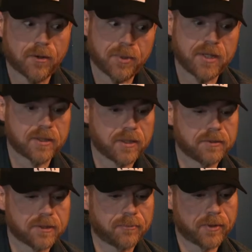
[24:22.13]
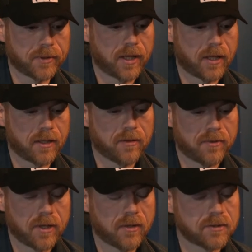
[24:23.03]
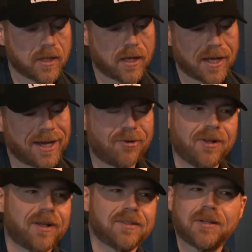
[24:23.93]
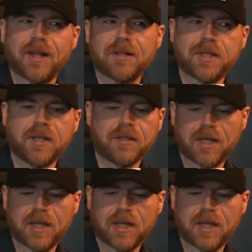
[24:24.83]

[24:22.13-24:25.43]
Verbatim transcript: pizza is something that I love. You know, it's like I don't really consider that cheating.